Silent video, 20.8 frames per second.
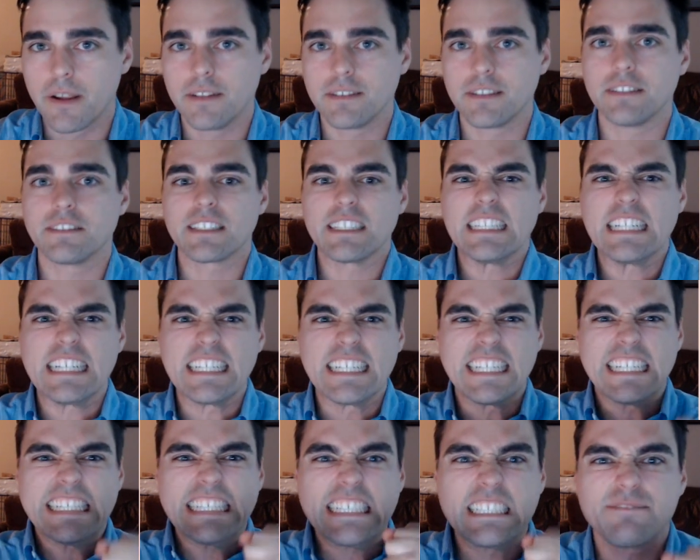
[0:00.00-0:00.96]
It's a, I
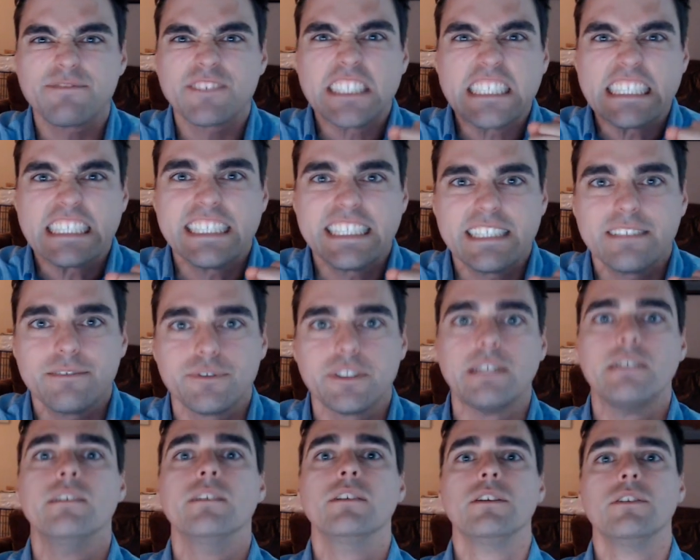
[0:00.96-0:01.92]
have to have it
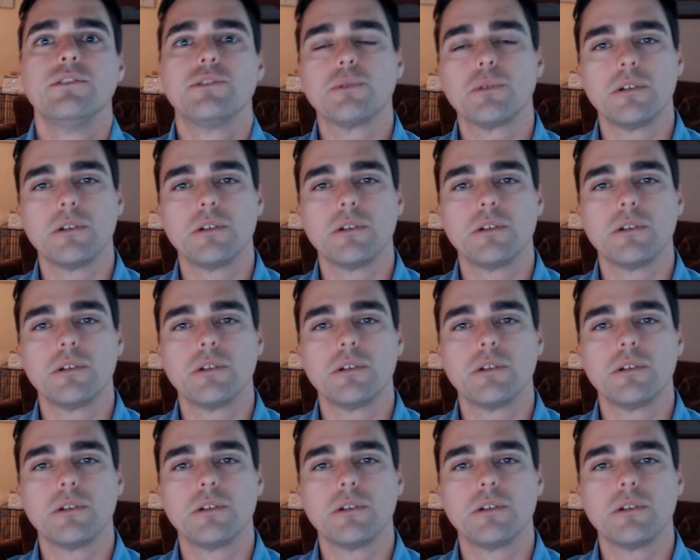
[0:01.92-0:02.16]
sort